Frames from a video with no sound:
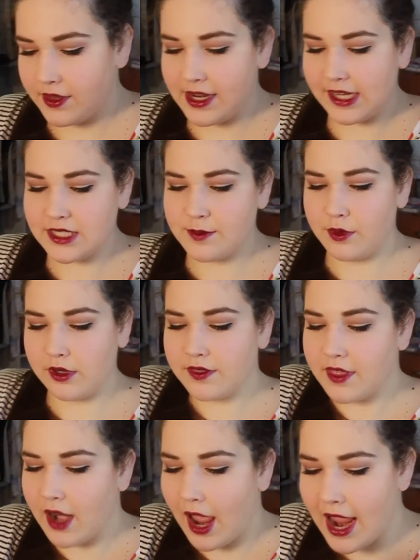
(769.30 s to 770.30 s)
The next book
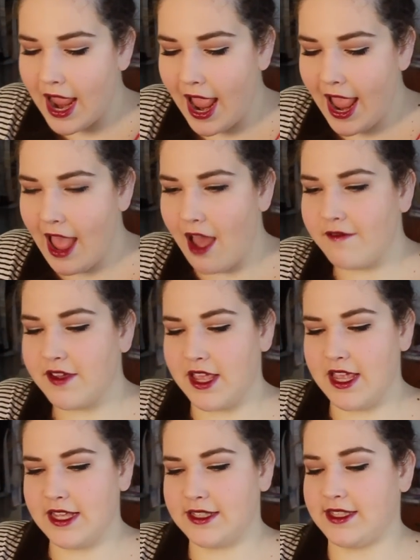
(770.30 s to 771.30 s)
that I have
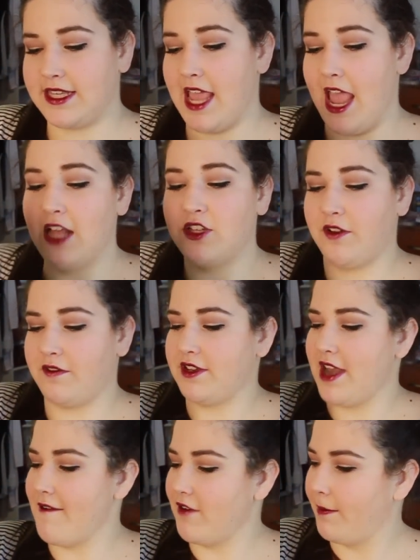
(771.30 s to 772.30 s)
is The Edge of
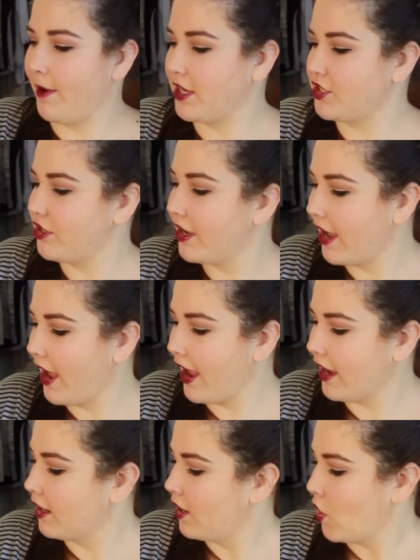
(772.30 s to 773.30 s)
Never by
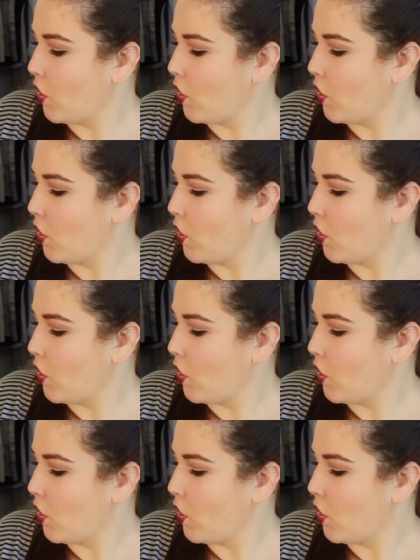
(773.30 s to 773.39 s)
J.A.